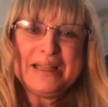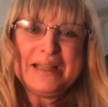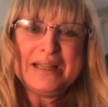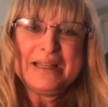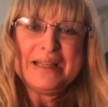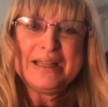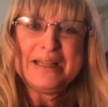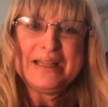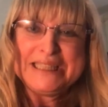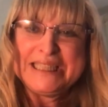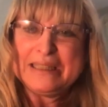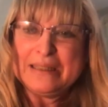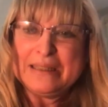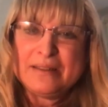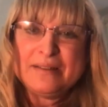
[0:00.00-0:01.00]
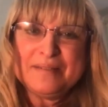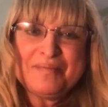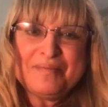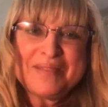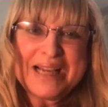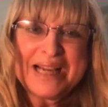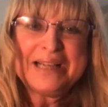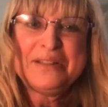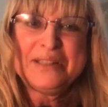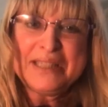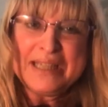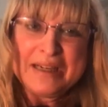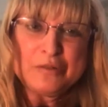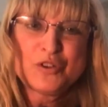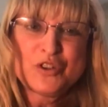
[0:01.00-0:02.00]
the media, and the
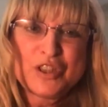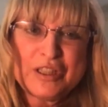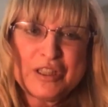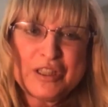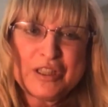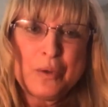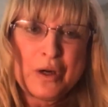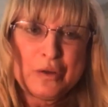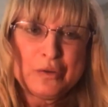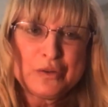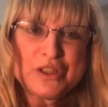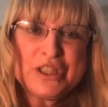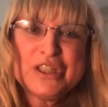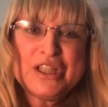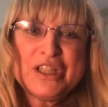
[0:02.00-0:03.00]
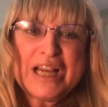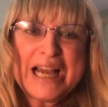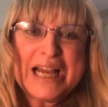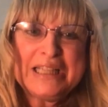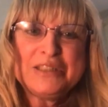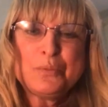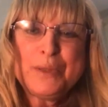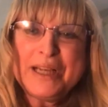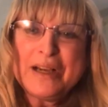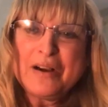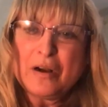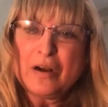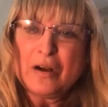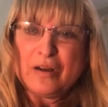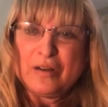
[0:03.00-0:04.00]
outside world. And we
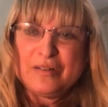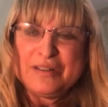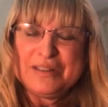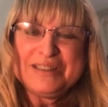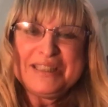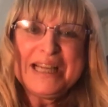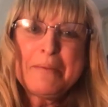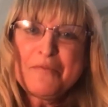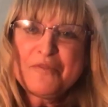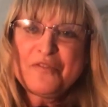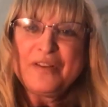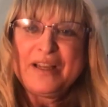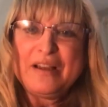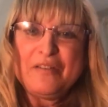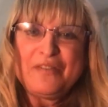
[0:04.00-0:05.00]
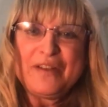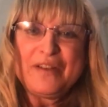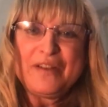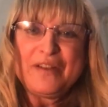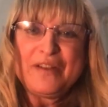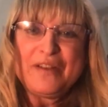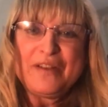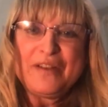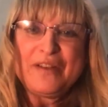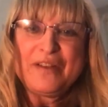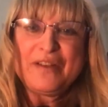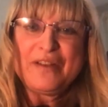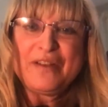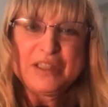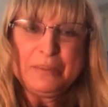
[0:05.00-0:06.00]
are the envy of every other
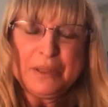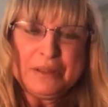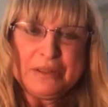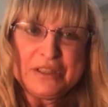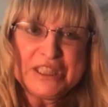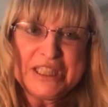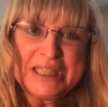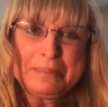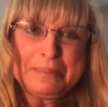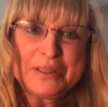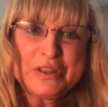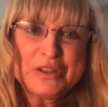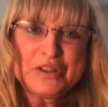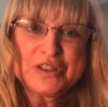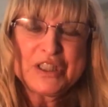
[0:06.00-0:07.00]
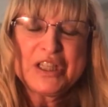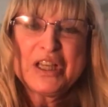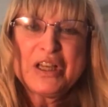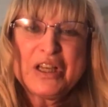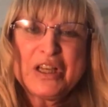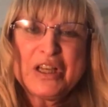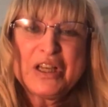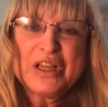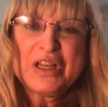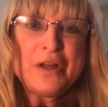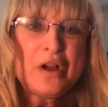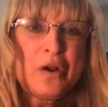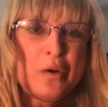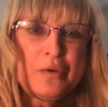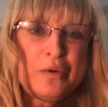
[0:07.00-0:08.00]
faith community because
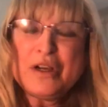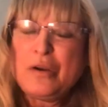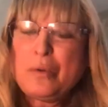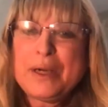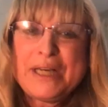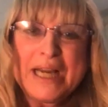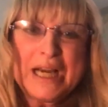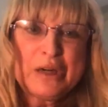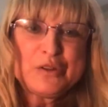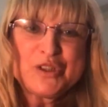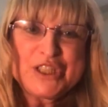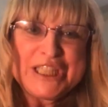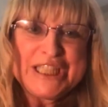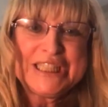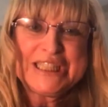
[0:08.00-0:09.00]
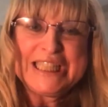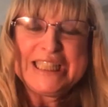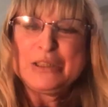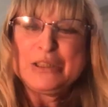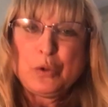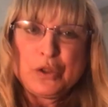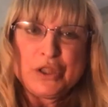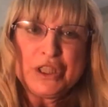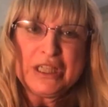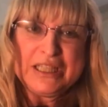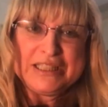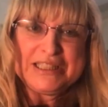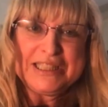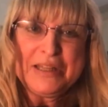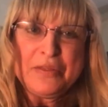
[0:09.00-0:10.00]
no one else is
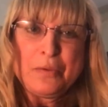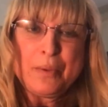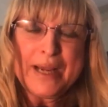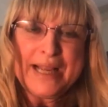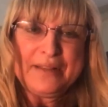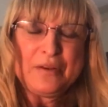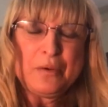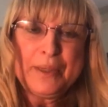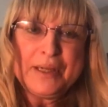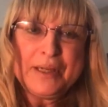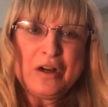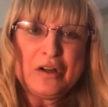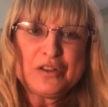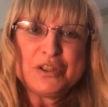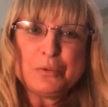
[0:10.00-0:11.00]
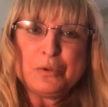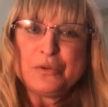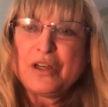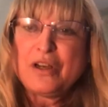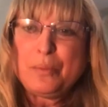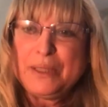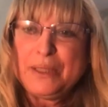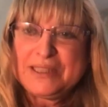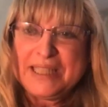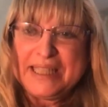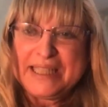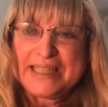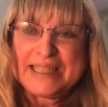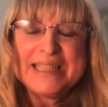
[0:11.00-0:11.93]
organised in the way that we are. So although we think